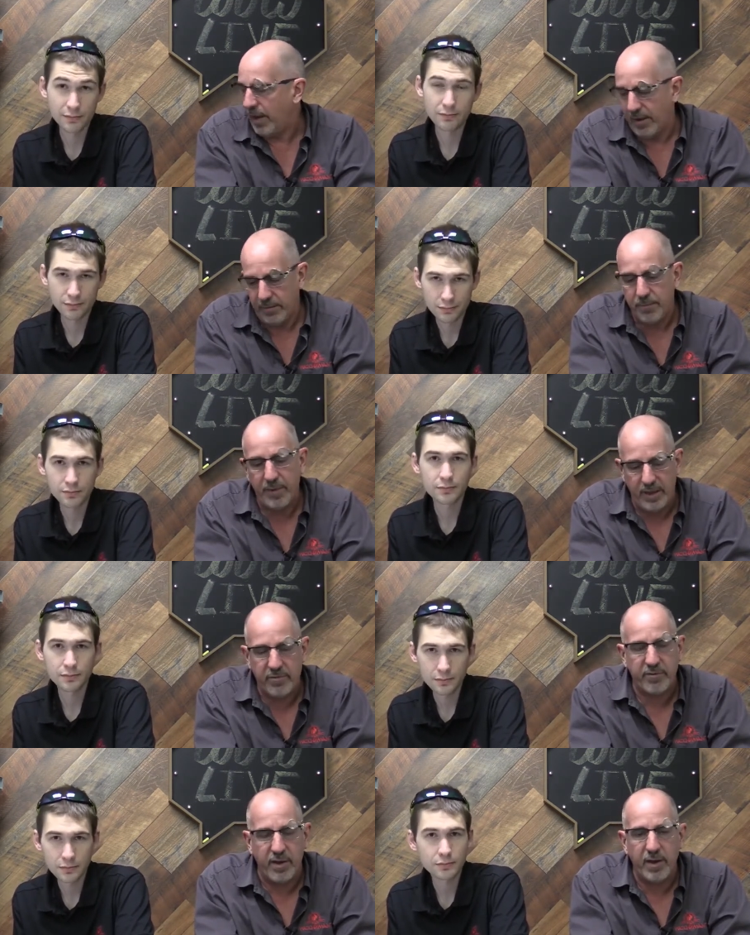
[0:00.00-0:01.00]
Speaker 1: and
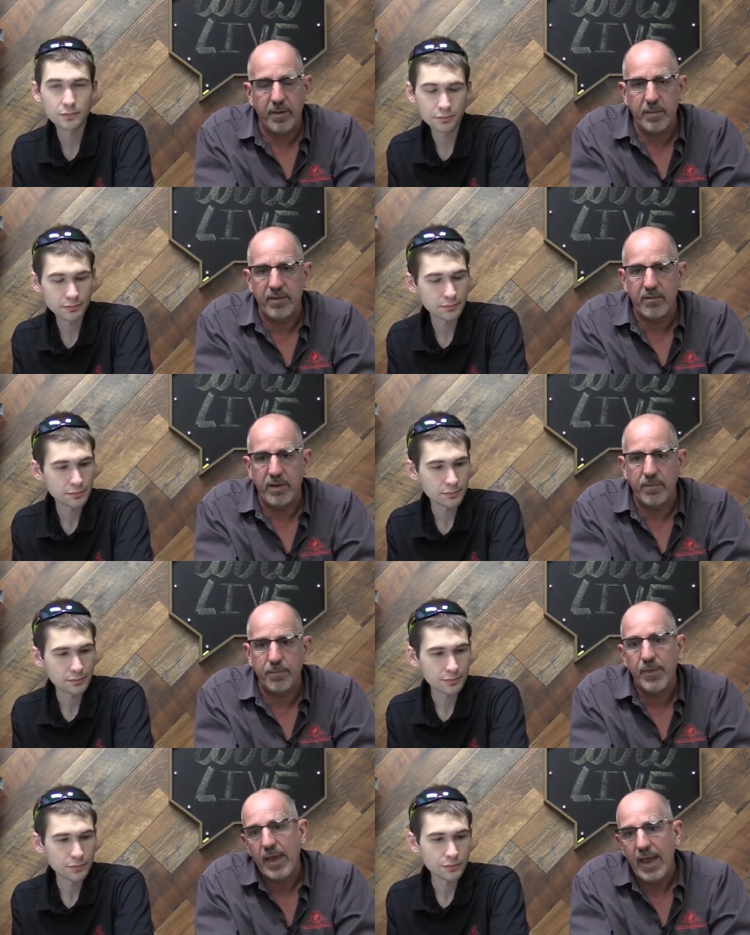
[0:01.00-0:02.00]
it's uh, it,
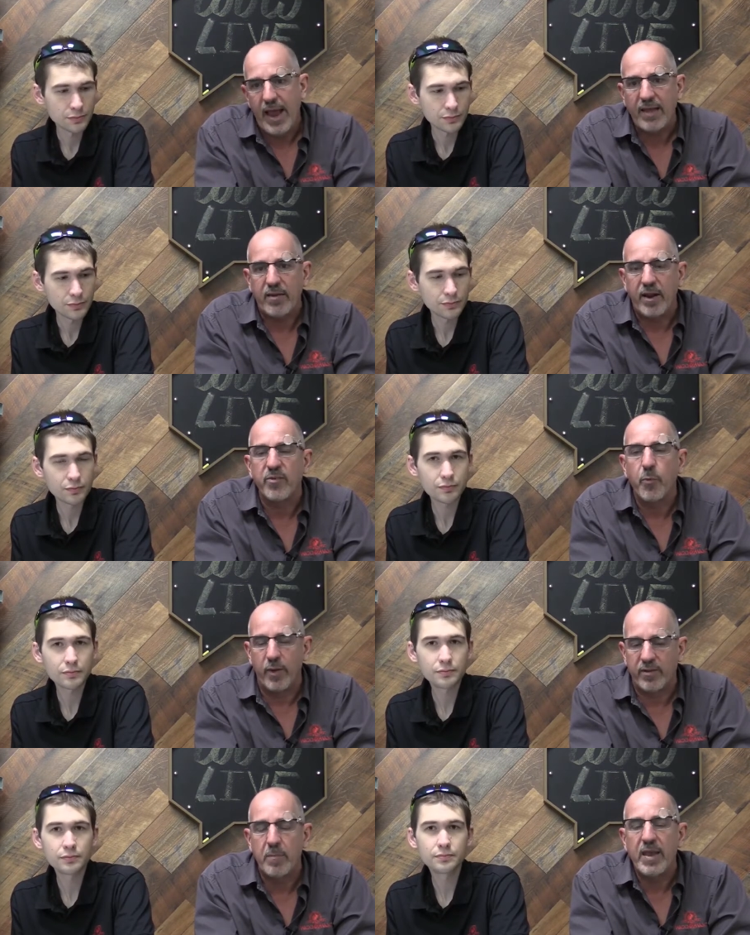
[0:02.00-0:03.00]
it's a nice
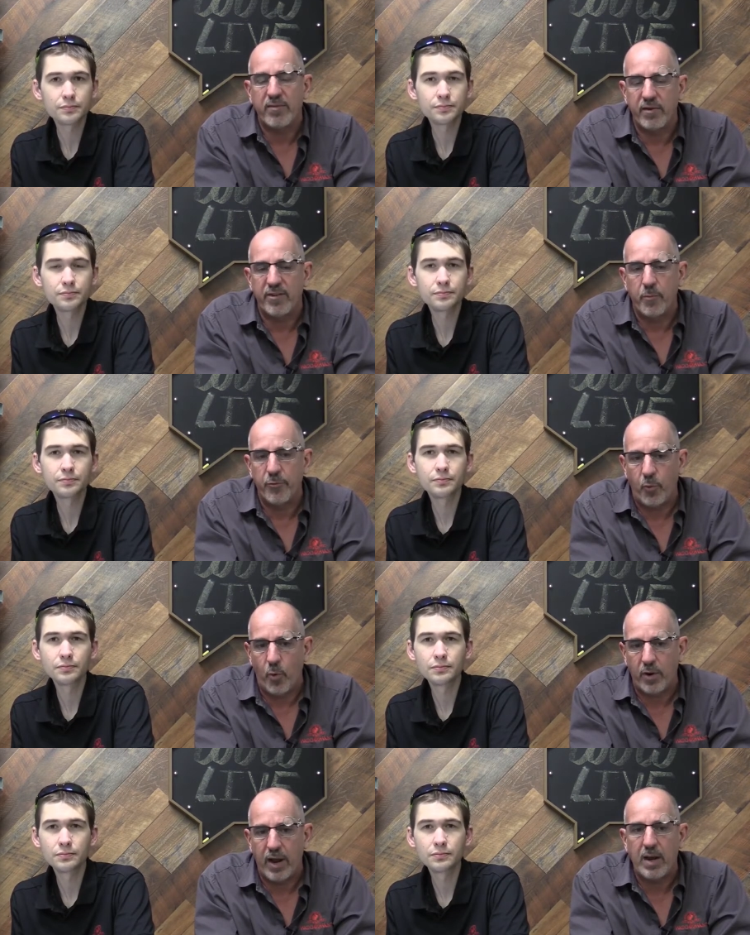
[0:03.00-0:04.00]
to me. It's a nice move to
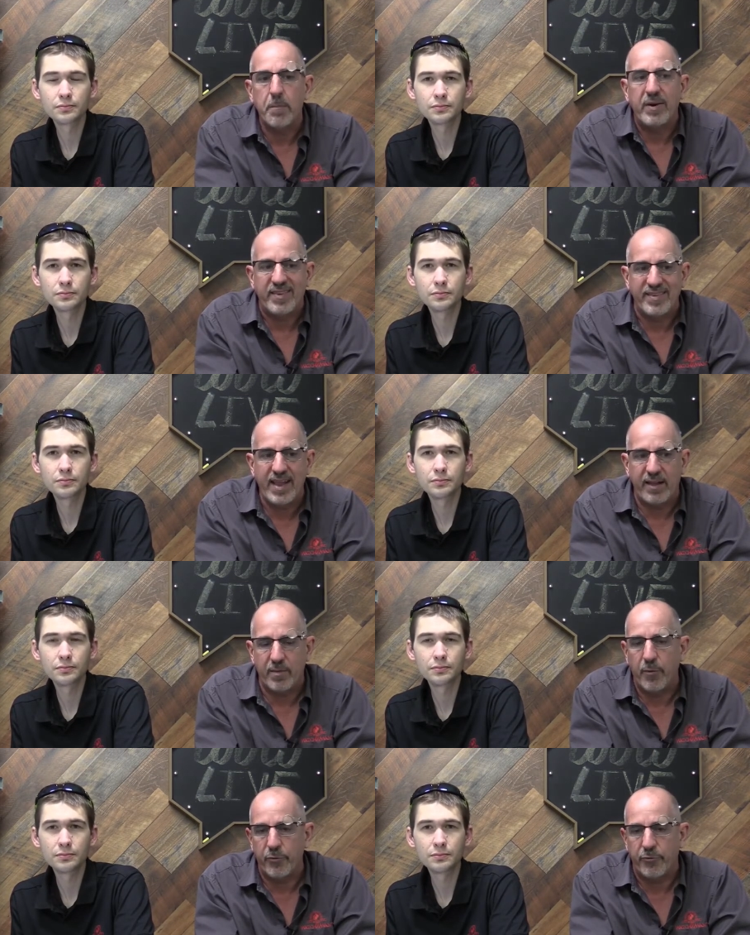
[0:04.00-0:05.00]
work on, but it's not
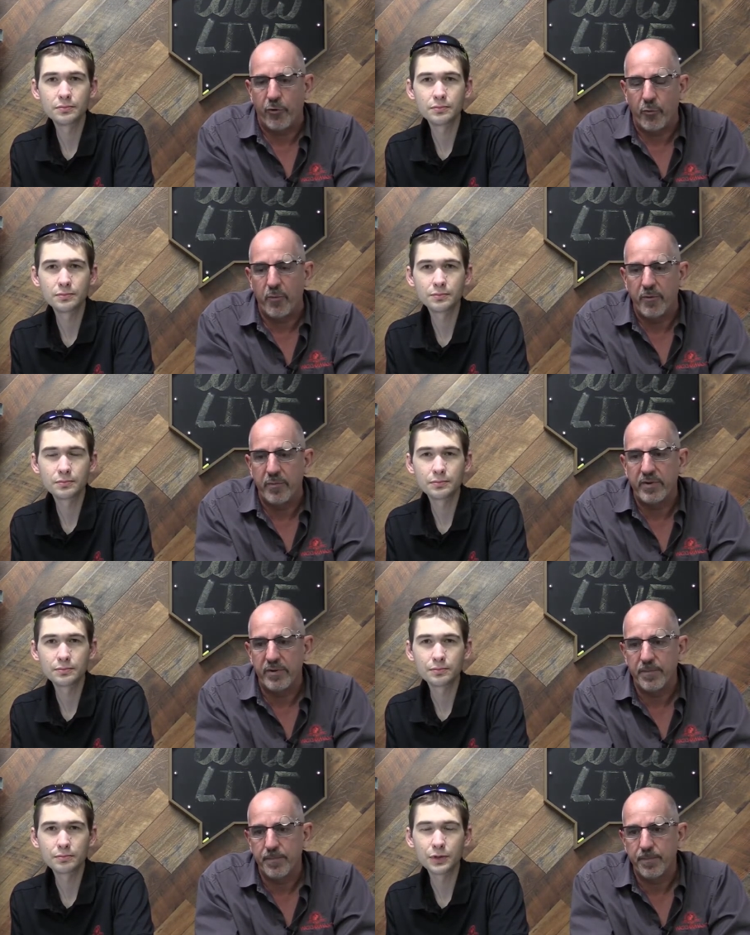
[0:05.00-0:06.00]
the most durable movement
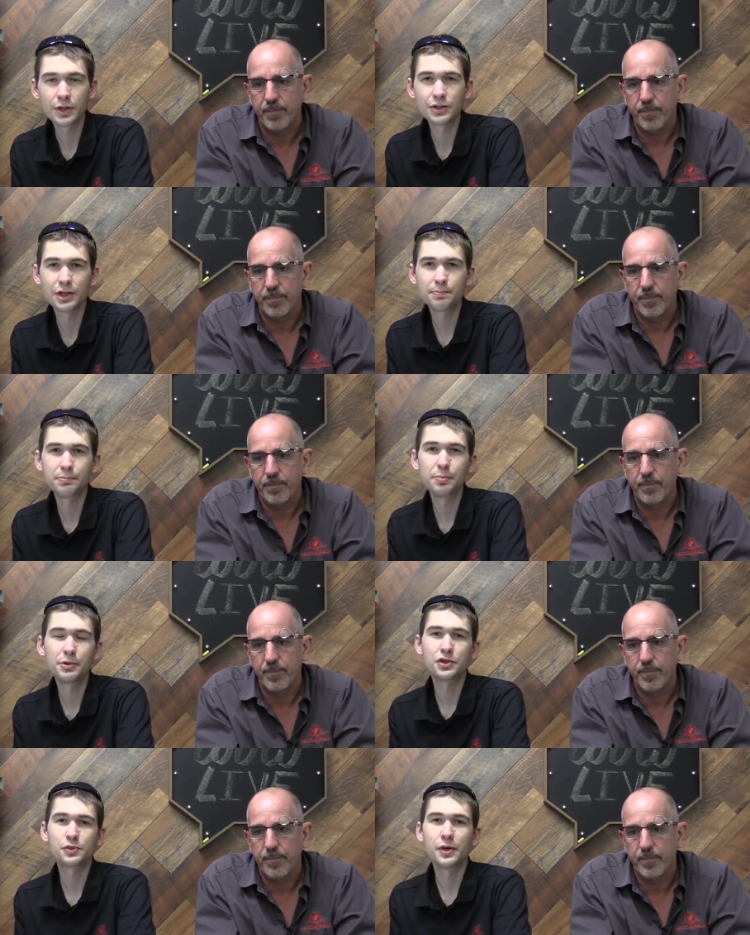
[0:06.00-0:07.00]
Speaker 2: it's like
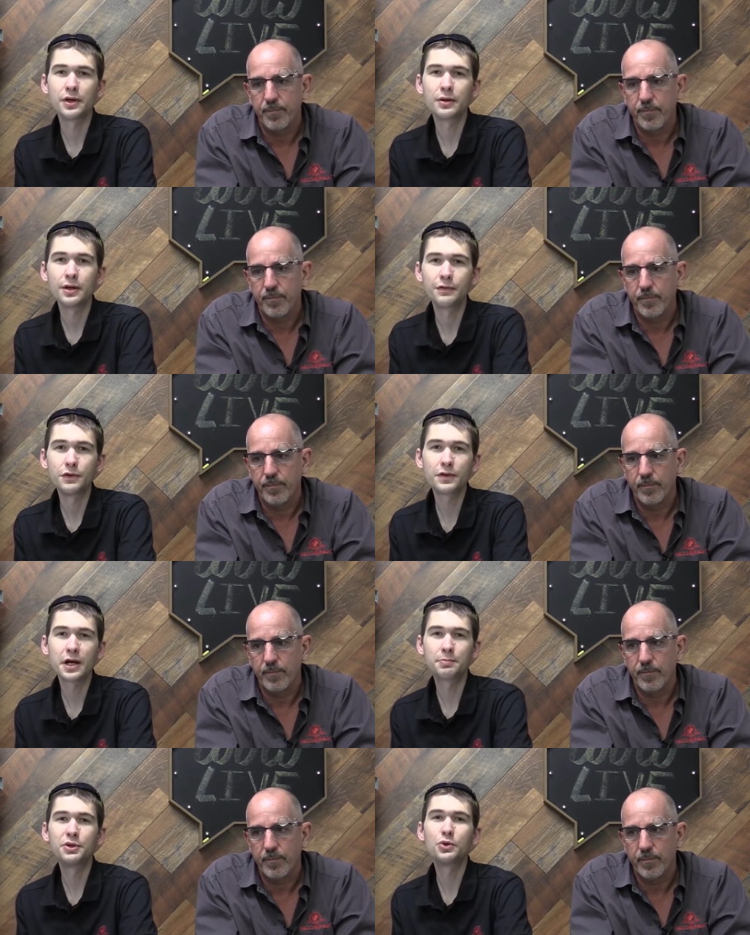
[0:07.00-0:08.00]
put it this way: if you've
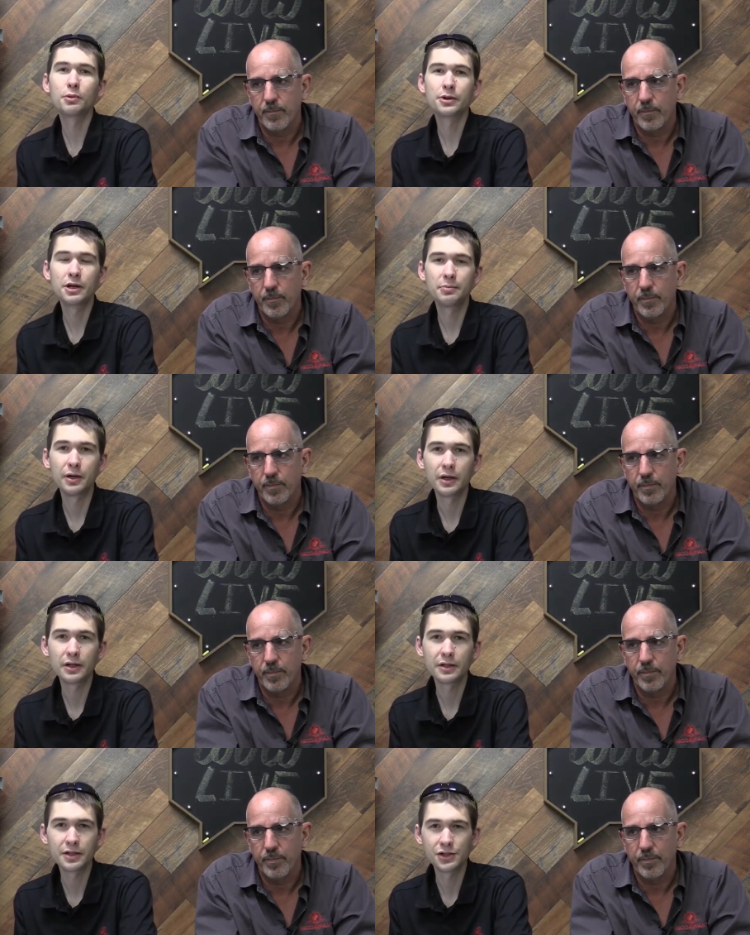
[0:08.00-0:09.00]
got a purebred
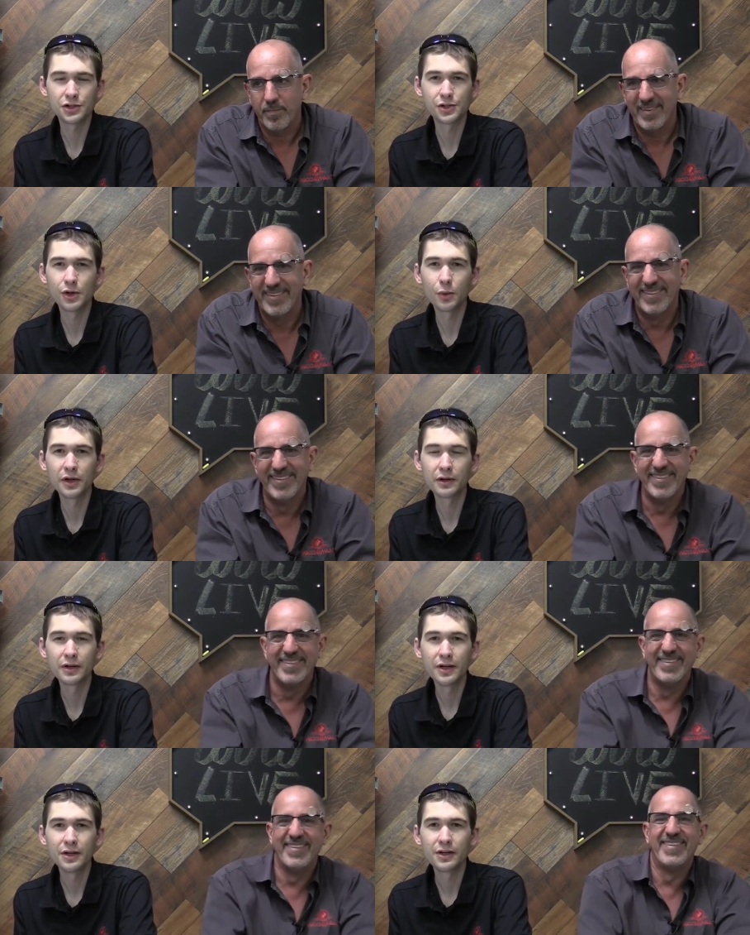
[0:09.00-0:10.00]
pug, he's a show winner.
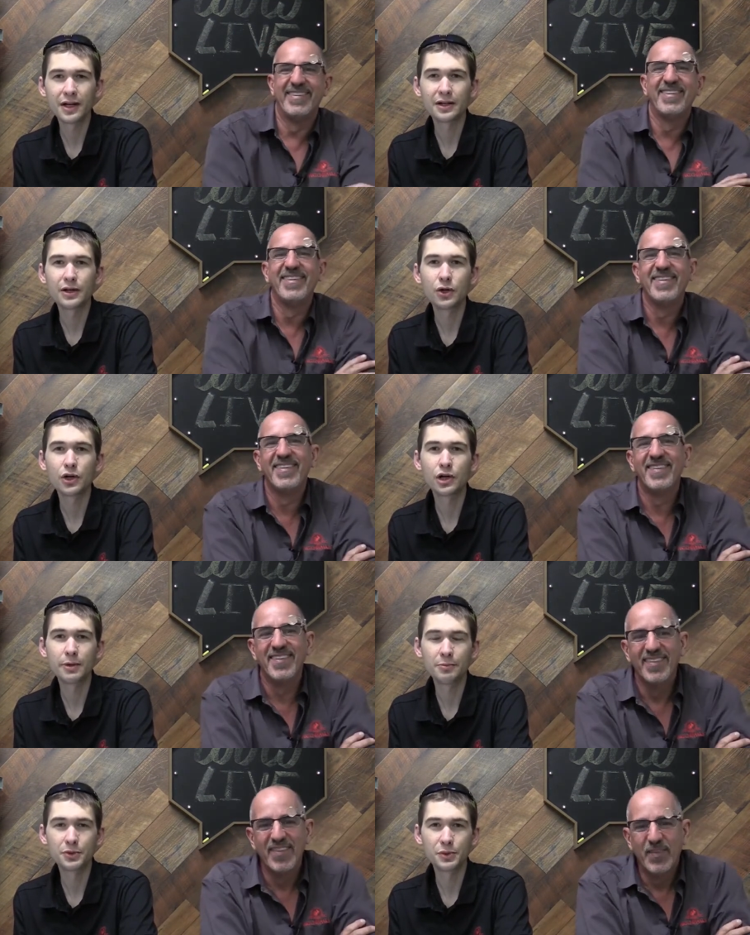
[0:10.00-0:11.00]
You're not going to hook
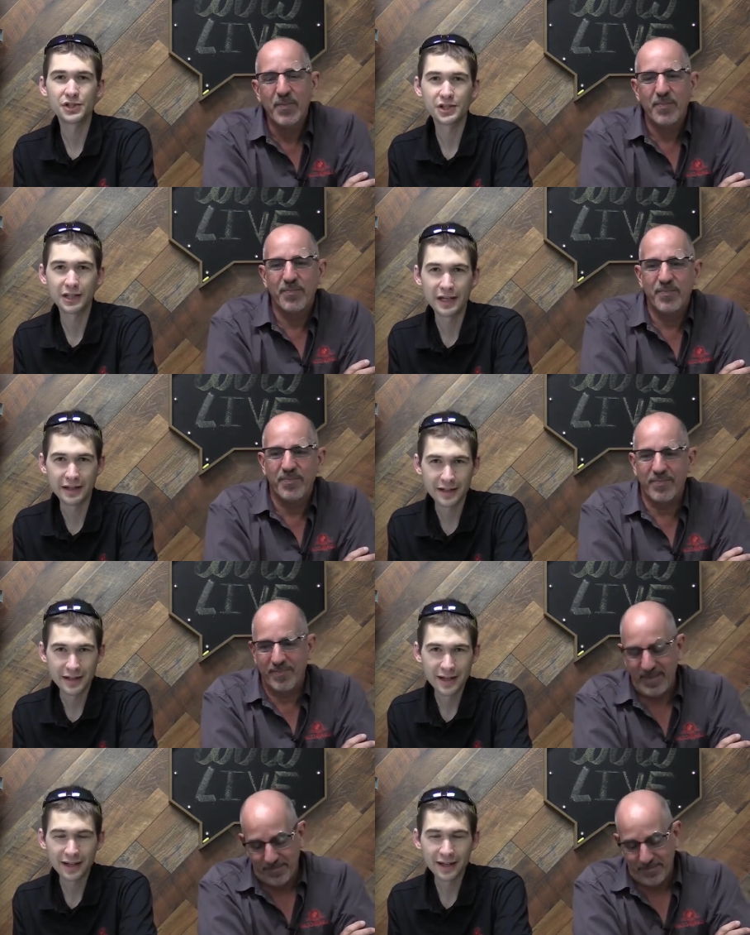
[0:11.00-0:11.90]
him up to a sled. Yeah.